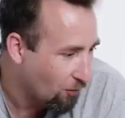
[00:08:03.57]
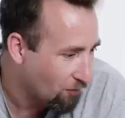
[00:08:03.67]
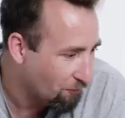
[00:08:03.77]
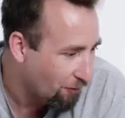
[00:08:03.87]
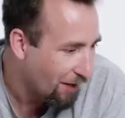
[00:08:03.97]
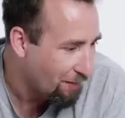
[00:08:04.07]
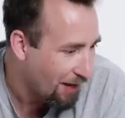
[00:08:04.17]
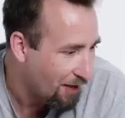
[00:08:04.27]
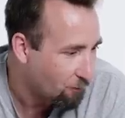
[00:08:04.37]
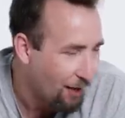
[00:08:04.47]
Golden Frying
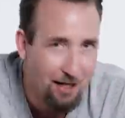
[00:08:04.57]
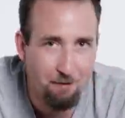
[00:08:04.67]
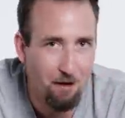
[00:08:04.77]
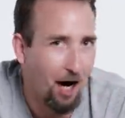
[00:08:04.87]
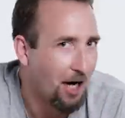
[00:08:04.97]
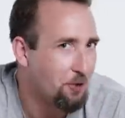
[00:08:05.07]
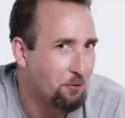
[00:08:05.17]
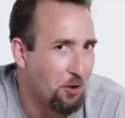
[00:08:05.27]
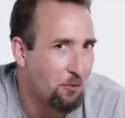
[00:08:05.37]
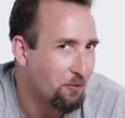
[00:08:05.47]
Pan when? I
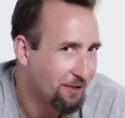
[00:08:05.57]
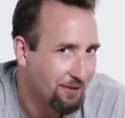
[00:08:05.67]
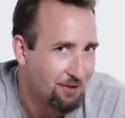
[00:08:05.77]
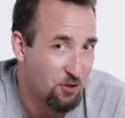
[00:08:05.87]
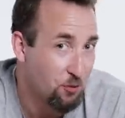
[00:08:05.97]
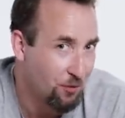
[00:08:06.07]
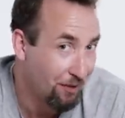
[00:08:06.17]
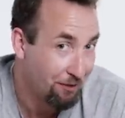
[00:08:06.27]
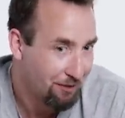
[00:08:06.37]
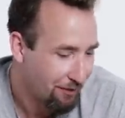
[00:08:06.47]
don't know. Soon?